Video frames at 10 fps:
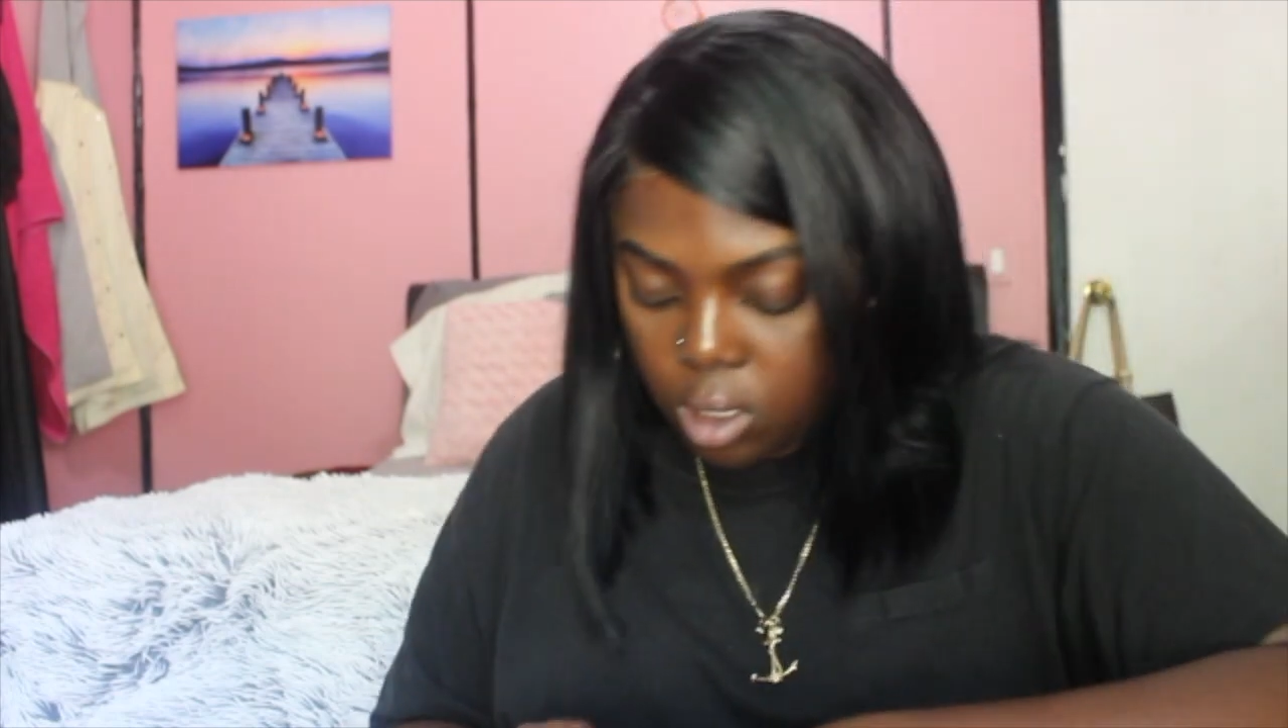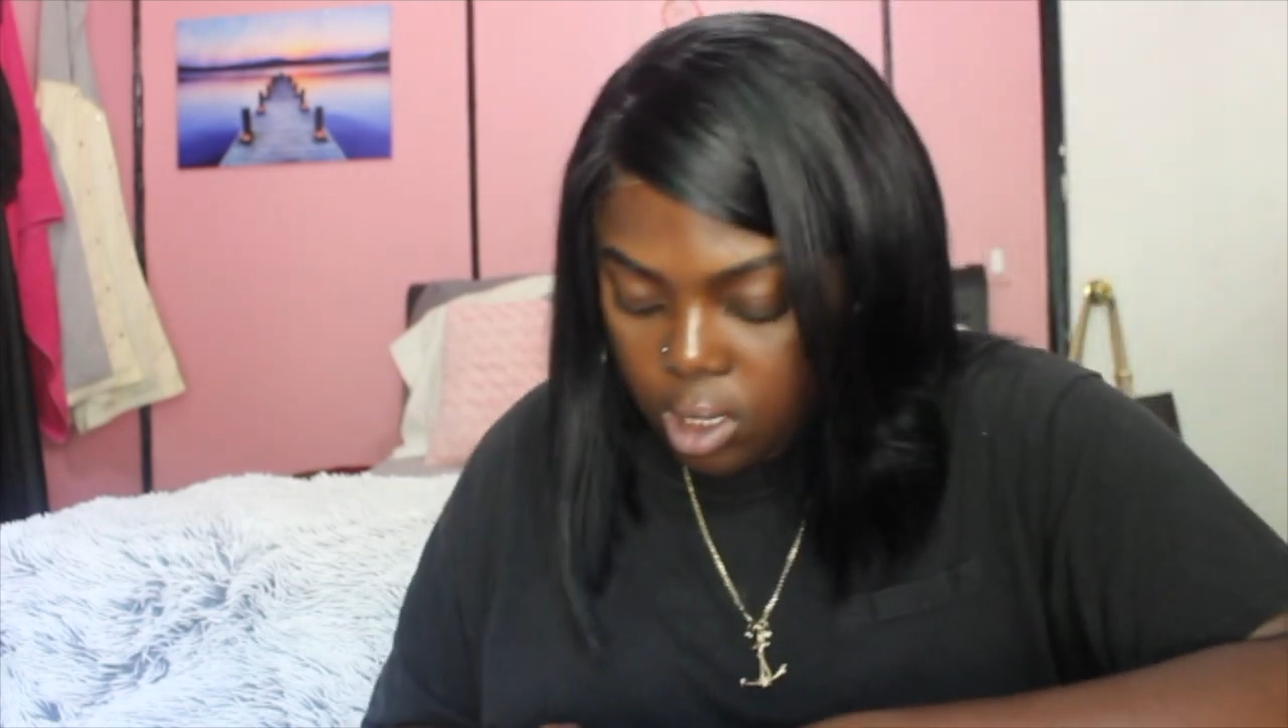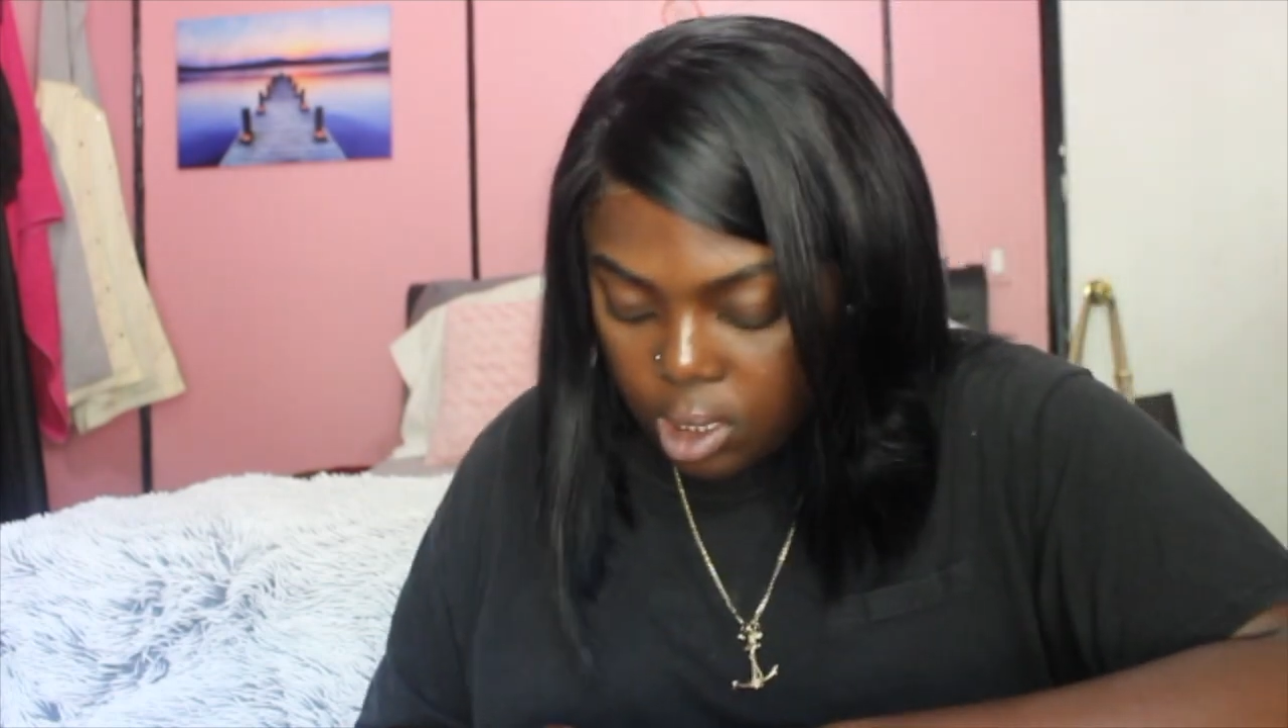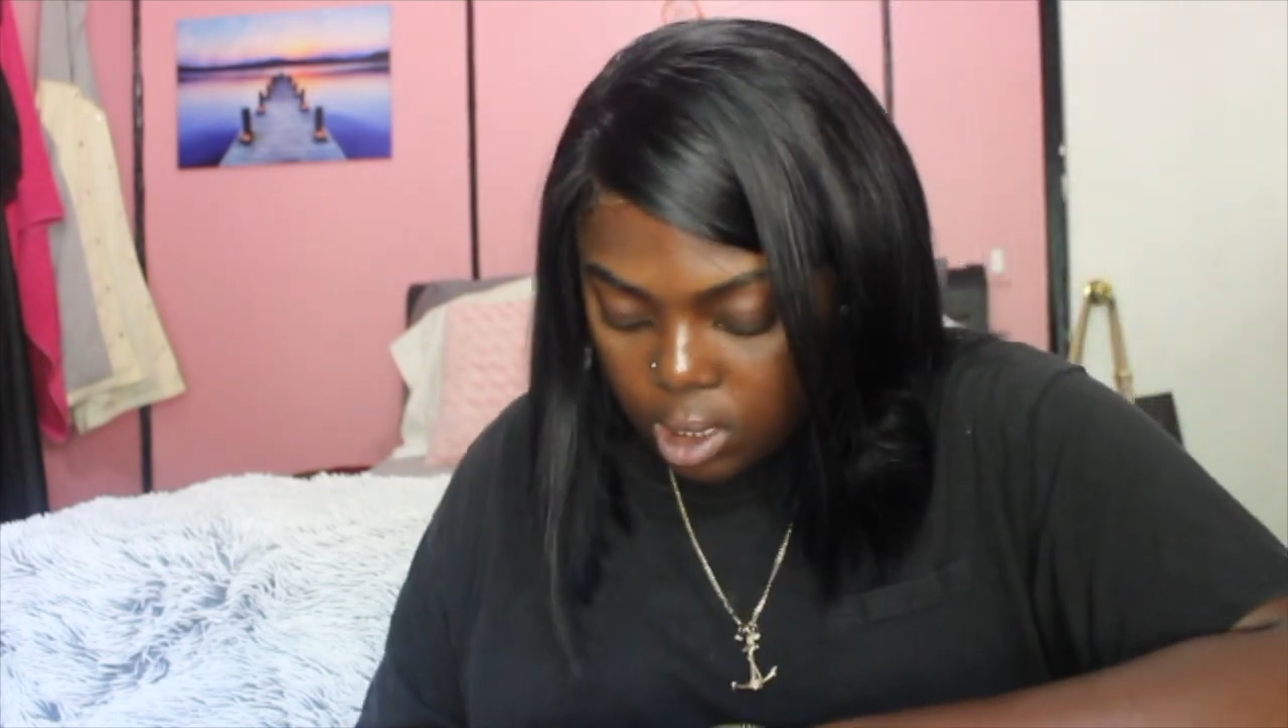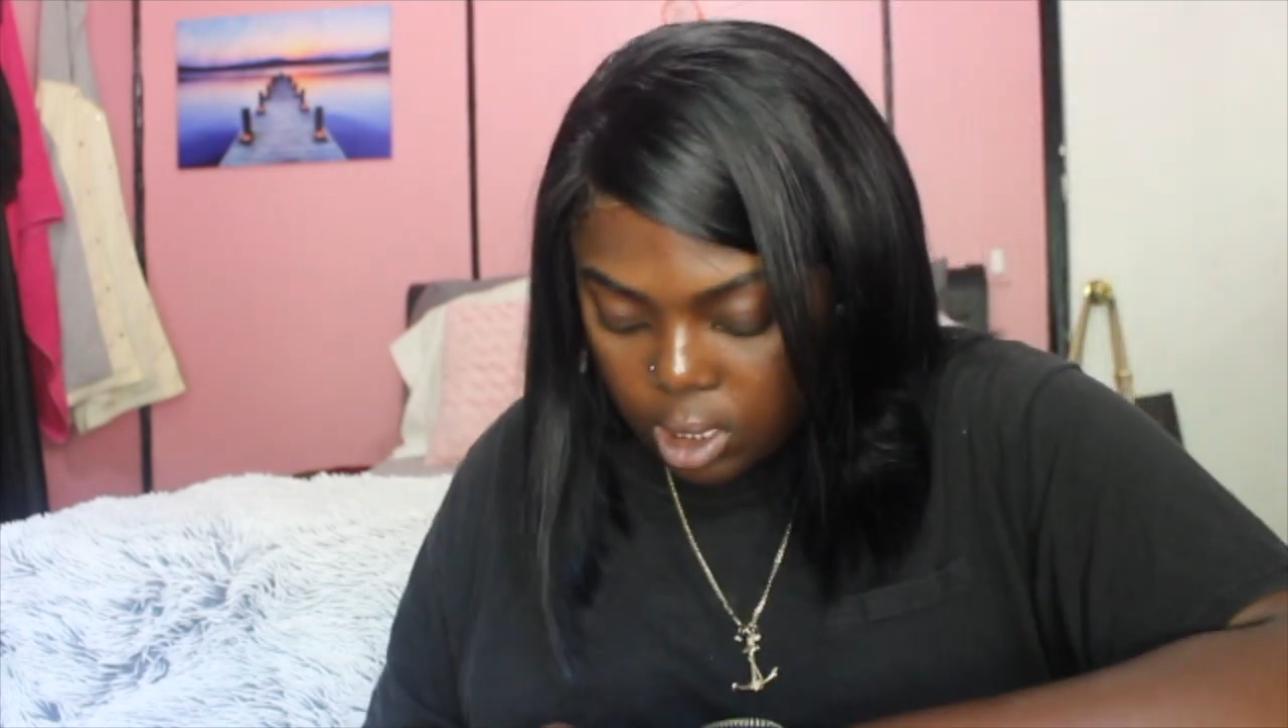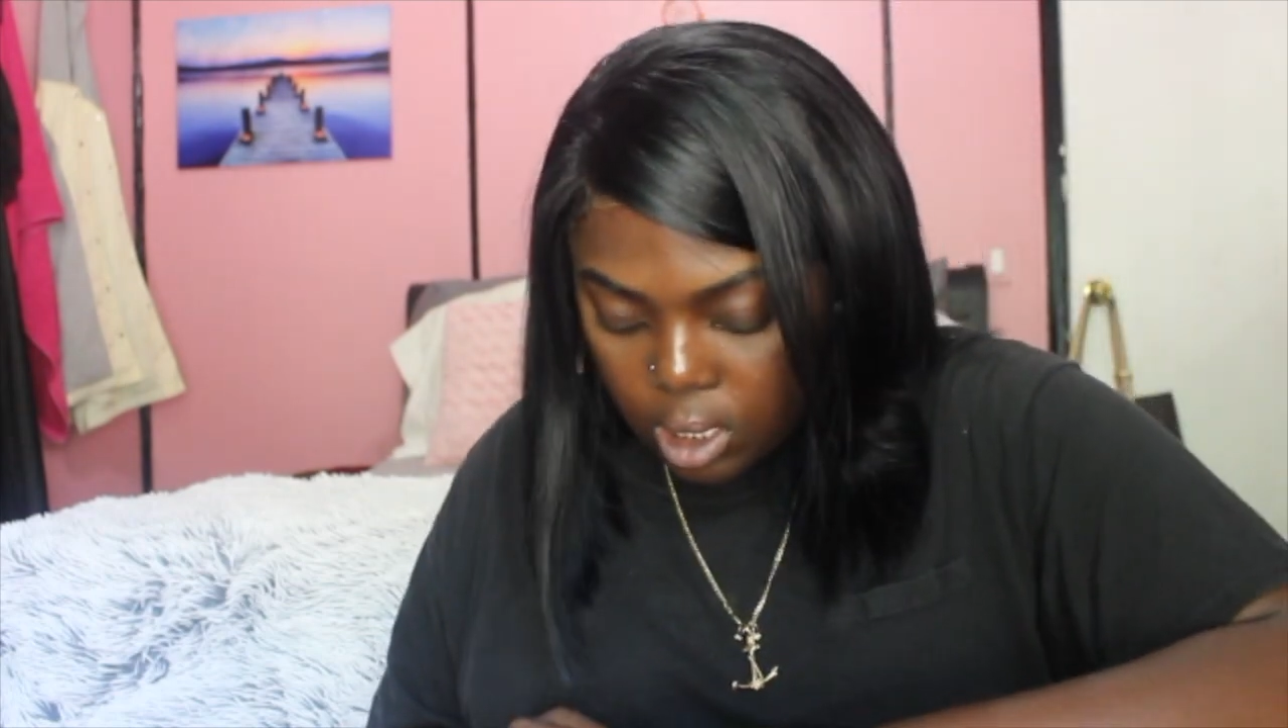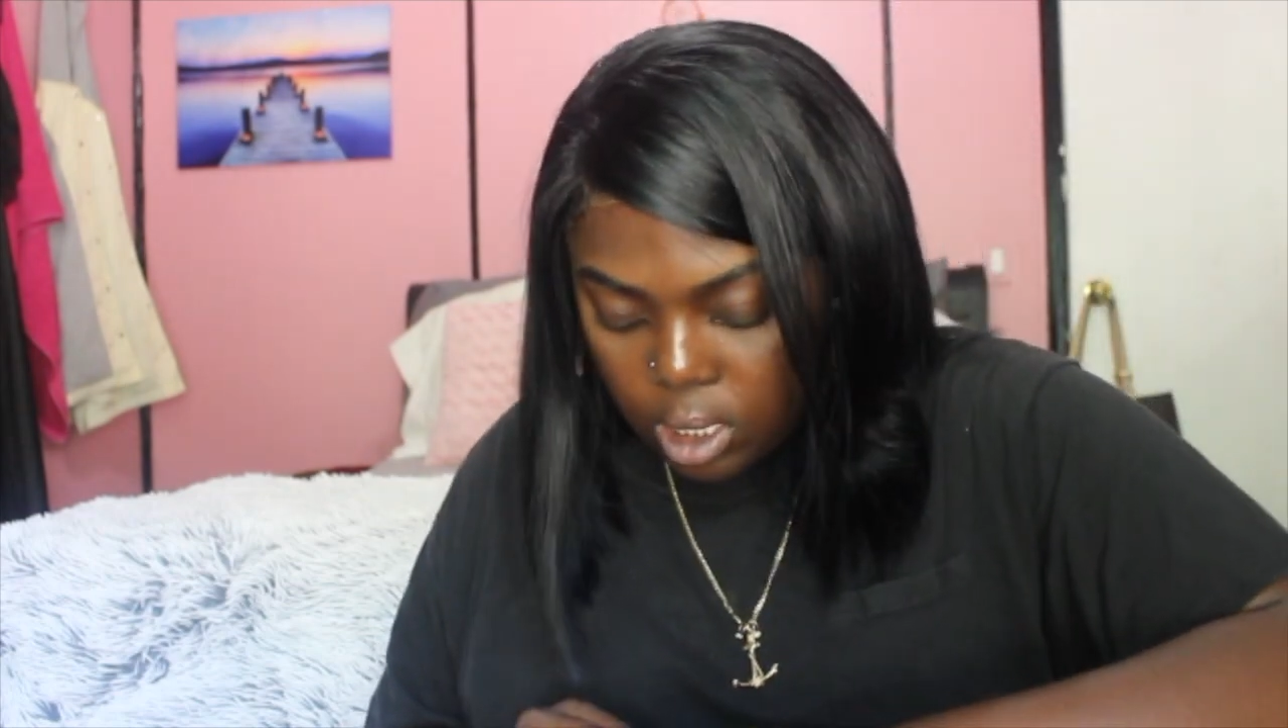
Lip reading: I think